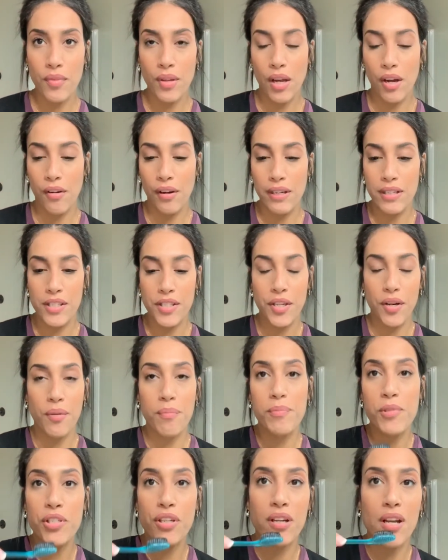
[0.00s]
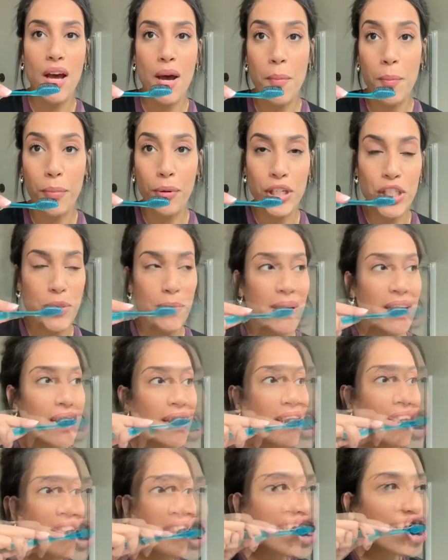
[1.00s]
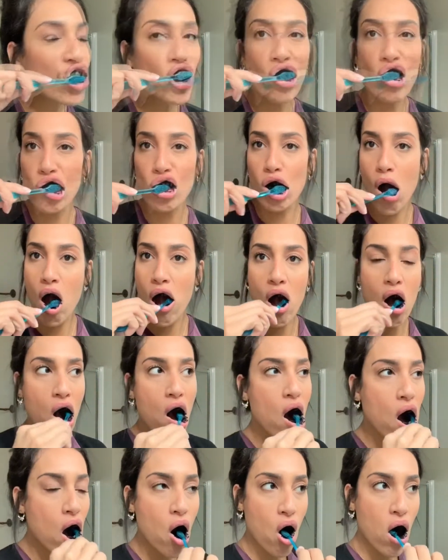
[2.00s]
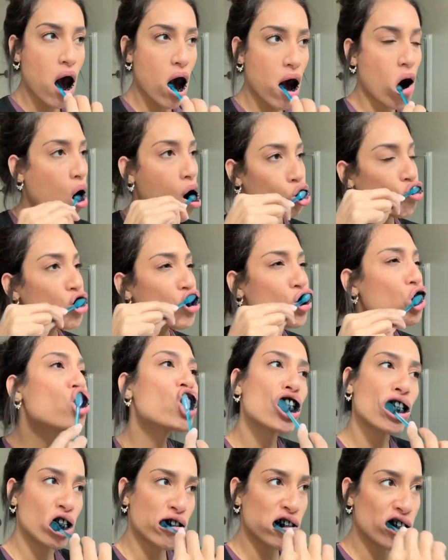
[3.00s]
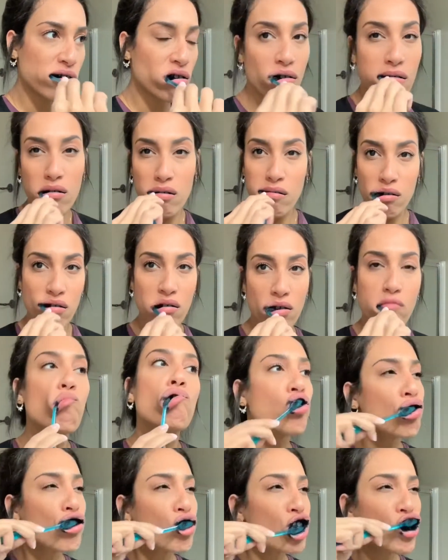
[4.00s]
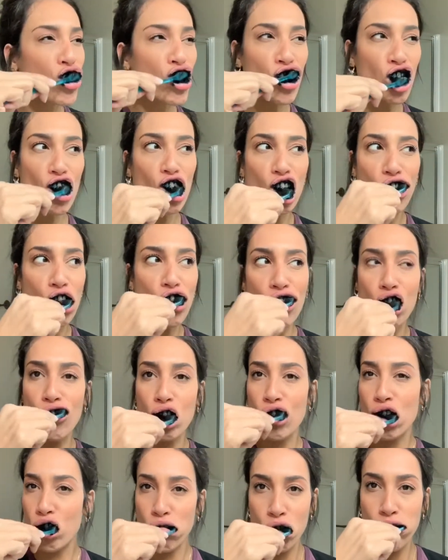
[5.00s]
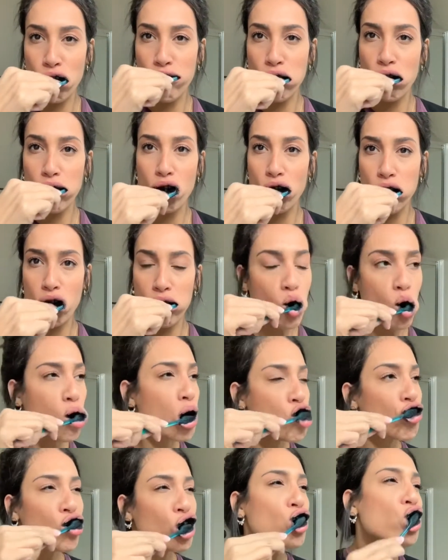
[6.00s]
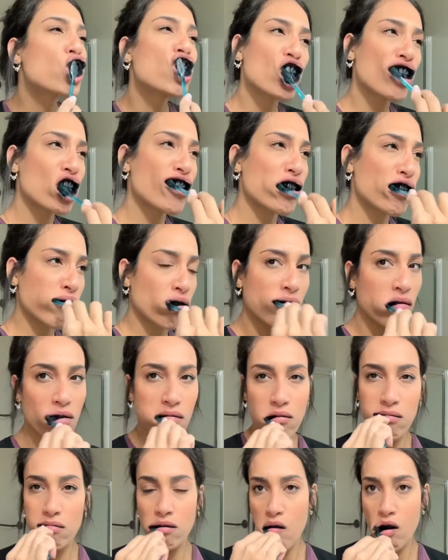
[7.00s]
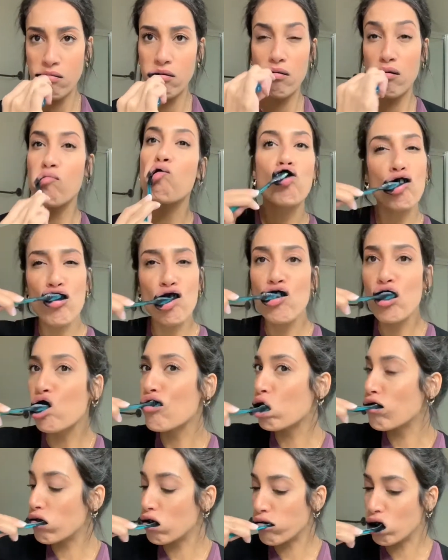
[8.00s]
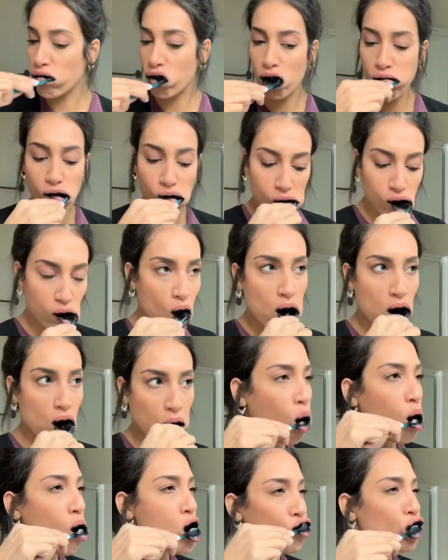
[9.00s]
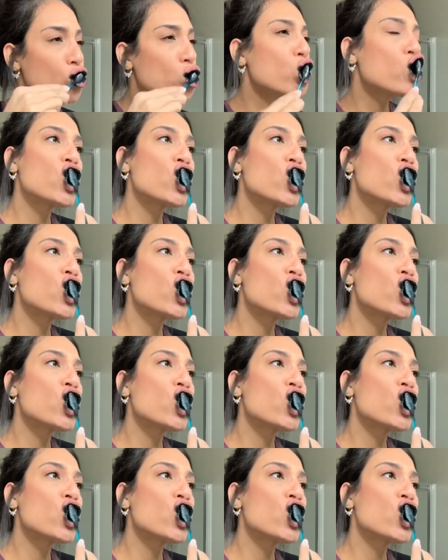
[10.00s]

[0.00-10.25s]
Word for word: All right, so I'm just gonna brush my teeth. This does get pretty messy, but you're supposed to use this charcoal powder and brush your teeth for about three minutes before going in and giving your mouth a good rinse.